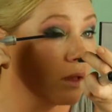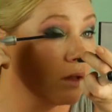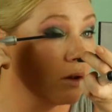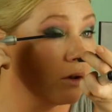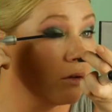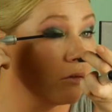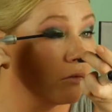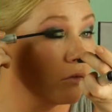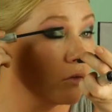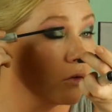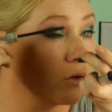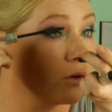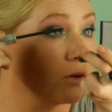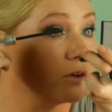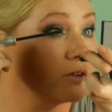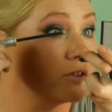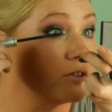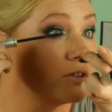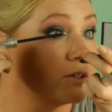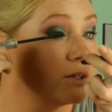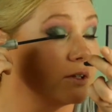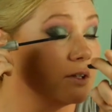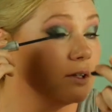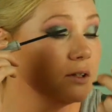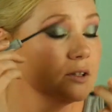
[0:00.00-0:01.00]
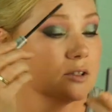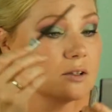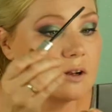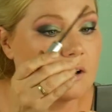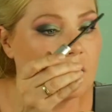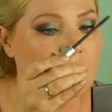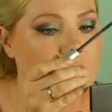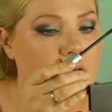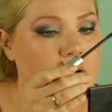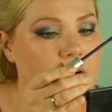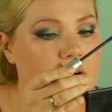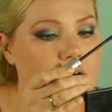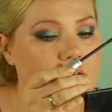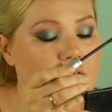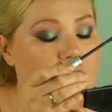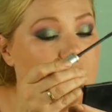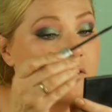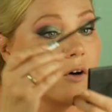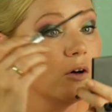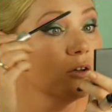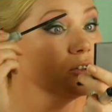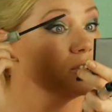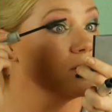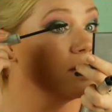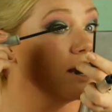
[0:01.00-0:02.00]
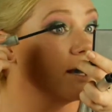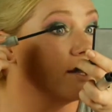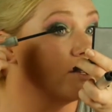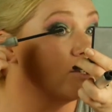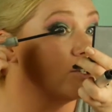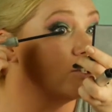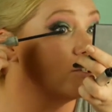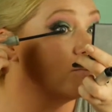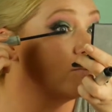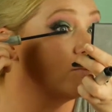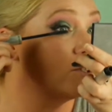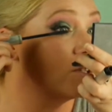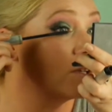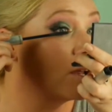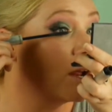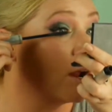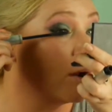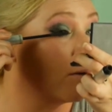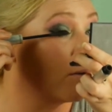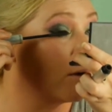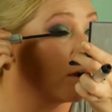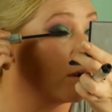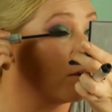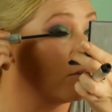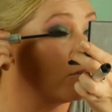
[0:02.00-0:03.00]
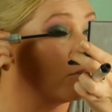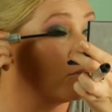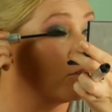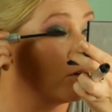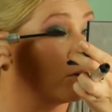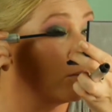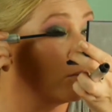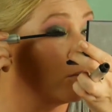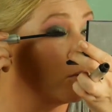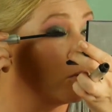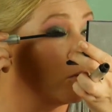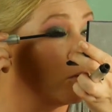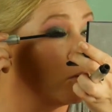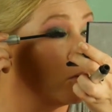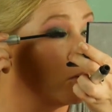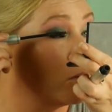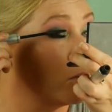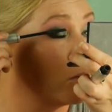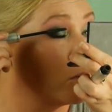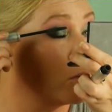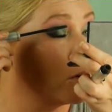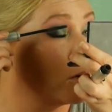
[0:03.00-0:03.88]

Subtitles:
Of course, these are the false lashes mascara from Golden